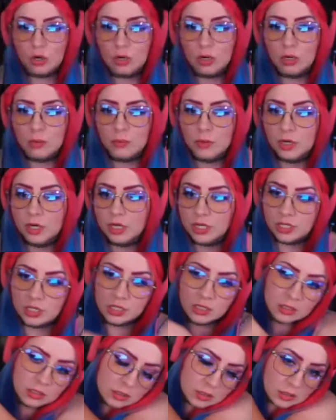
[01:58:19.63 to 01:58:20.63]
And we're going
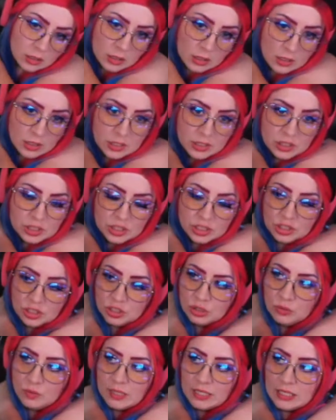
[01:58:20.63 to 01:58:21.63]
to just
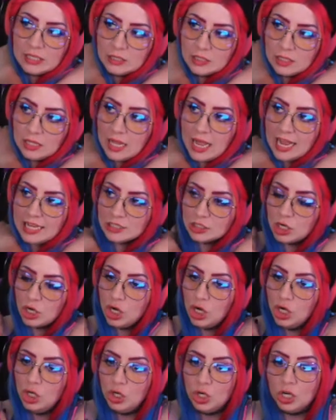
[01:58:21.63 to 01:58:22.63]
do one little last
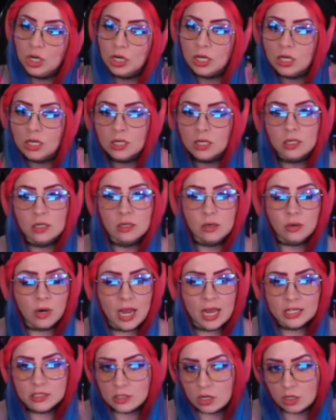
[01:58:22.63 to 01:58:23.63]
look
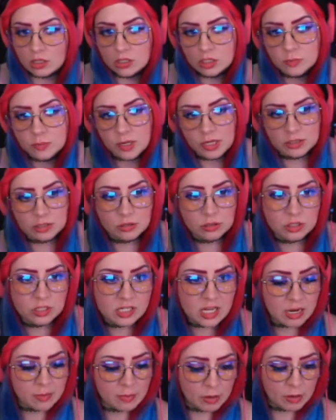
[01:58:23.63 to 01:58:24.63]
as our sponsored
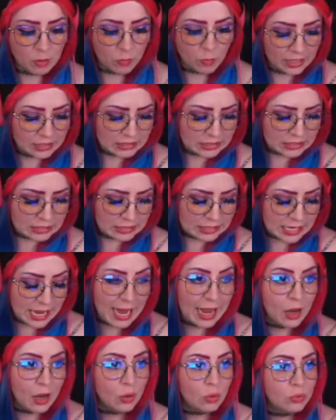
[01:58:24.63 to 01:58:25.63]
segment winds
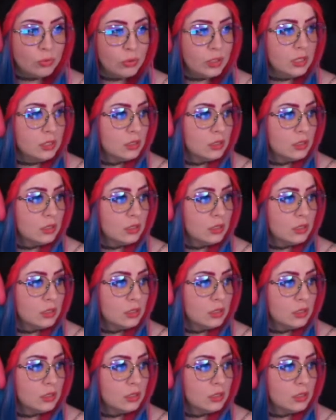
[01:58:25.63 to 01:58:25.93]
down.